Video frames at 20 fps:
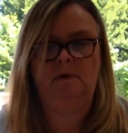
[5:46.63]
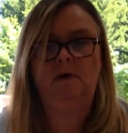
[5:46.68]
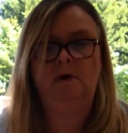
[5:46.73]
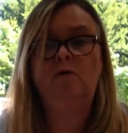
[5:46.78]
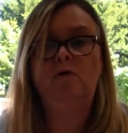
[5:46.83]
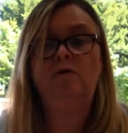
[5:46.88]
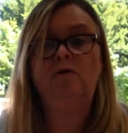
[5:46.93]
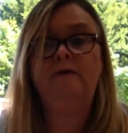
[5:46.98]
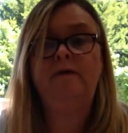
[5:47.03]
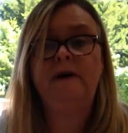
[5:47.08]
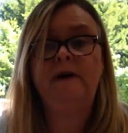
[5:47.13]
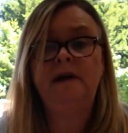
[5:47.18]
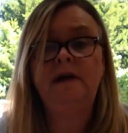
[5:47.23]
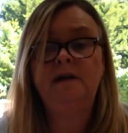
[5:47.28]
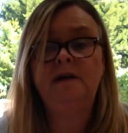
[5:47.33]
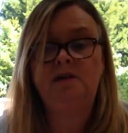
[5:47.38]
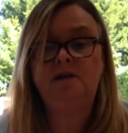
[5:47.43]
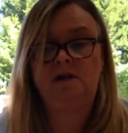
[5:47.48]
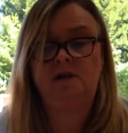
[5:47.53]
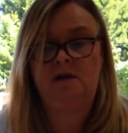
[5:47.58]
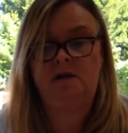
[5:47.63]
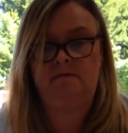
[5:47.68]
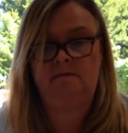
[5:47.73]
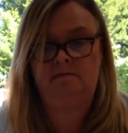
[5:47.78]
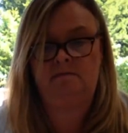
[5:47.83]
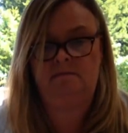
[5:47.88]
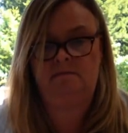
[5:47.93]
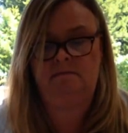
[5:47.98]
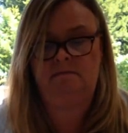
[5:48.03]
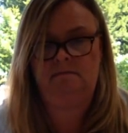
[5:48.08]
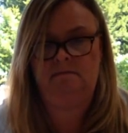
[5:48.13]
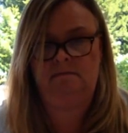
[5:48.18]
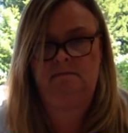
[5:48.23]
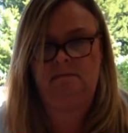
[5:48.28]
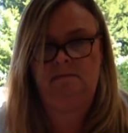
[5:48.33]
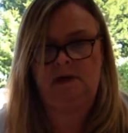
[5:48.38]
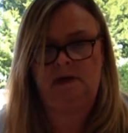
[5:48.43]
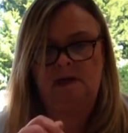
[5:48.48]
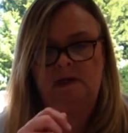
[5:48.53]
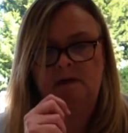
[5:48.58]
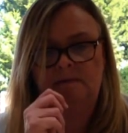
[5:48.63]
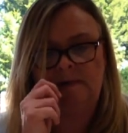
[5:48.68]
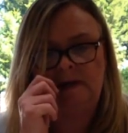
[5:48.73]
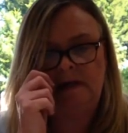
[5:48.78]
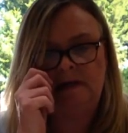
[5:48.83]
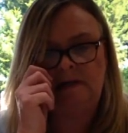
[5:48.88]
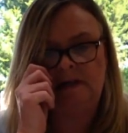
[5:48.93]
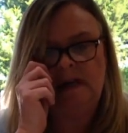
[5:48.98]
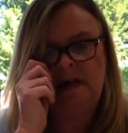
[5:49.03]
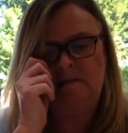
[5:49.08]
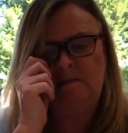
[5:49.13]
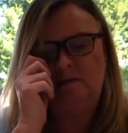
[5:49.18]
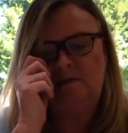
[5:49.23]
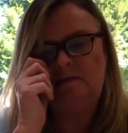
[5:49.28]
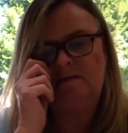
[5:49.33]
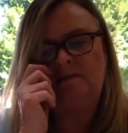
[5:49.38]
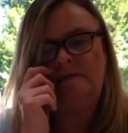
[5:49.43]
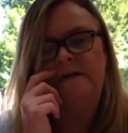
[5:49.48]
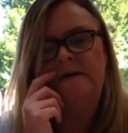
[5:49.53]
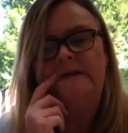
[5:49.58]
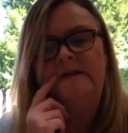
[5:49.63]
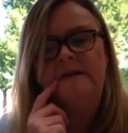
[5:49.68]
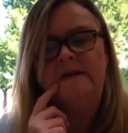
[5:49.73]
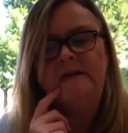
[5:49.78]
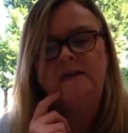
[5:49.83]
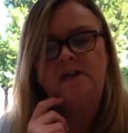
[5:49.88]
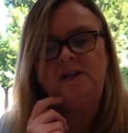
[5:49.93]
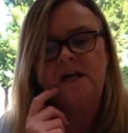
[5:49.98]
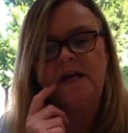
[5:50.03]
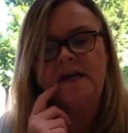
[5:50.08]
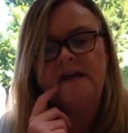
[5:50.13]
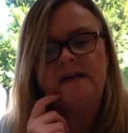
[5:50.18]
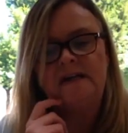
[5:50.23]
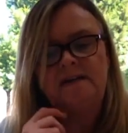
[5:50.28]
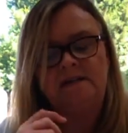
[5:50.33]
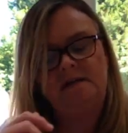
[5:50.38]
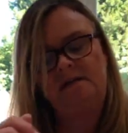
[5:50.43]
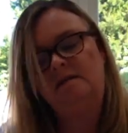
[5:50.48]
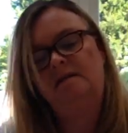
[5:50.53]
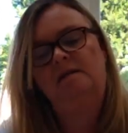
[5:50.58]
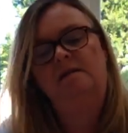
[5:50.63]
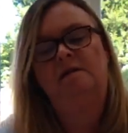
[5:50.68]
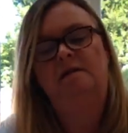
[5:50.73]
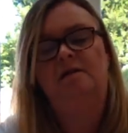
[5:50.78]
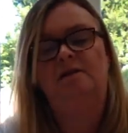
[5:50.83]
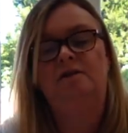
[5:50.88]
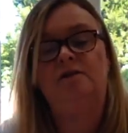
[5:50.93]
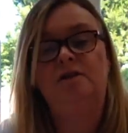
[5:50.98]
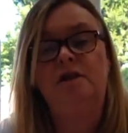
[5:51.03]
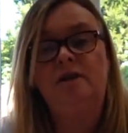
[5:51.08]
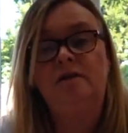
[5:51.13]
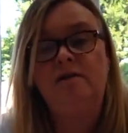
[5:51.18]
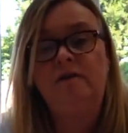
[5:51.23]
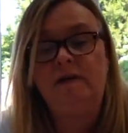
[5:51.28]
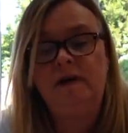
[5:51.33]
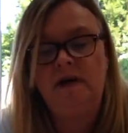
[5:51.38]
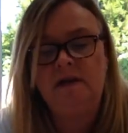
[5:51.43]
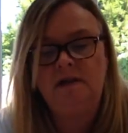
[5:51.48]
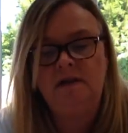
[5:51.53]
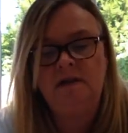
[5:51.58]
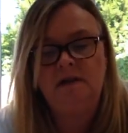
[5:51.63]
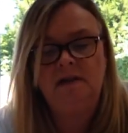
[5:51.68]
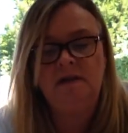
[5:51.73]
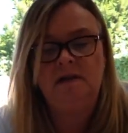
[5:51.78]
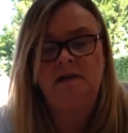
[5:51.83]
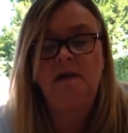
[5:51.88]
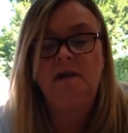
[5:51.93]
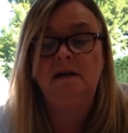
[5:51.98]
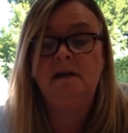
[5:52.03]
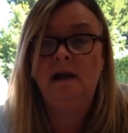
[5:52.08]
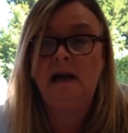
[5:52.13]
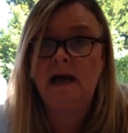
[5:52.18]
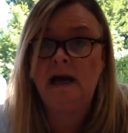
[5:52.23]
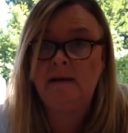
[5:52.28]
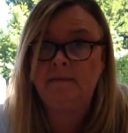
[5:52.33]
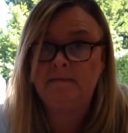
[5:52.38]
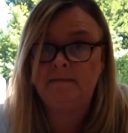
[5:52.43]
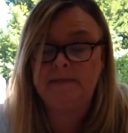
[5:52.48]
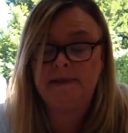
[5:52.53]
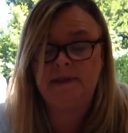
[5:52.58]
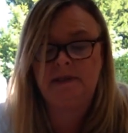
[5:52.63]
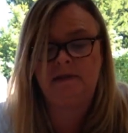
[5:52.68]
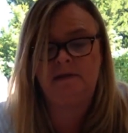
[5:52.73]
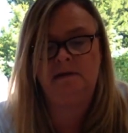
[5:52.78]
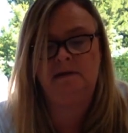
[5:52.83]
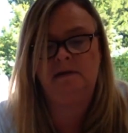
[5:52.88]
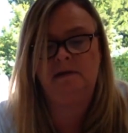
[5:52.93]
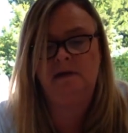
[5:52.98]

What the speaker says: All the furniture, the big table, the chairs, the sofa, the lamps,